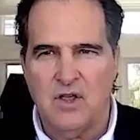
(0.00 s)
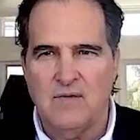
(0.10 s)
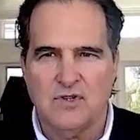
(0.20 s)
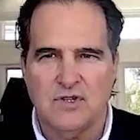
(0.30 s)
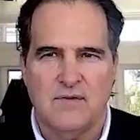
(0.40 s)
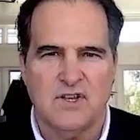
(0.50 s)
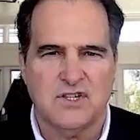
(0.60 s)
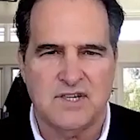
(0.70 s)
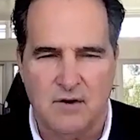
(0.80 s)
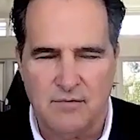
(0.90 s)
give yourself a
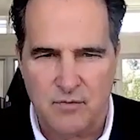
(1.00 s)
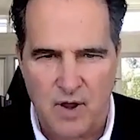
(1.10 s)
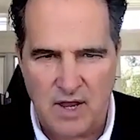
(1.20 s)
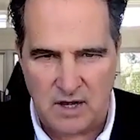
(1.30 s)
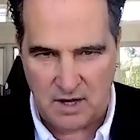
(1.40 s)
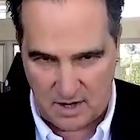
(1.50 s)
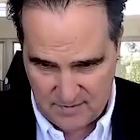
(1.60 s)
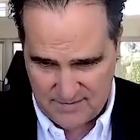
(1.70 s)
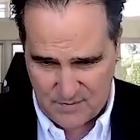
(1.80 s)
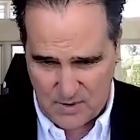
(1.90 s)
self rating,
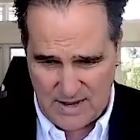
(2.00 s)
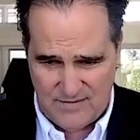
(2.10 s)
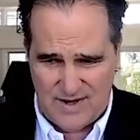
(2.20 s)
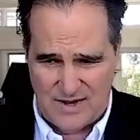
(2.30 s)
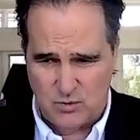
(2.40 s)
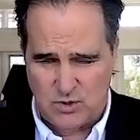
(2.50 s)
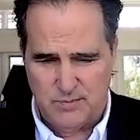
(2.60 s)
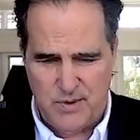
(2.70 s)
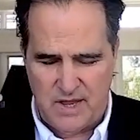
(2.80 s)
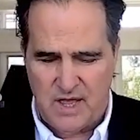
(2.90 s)
even if we're even as we
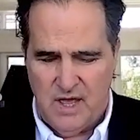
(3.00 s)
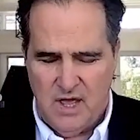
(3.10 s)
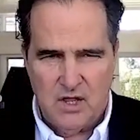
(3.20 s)
speak,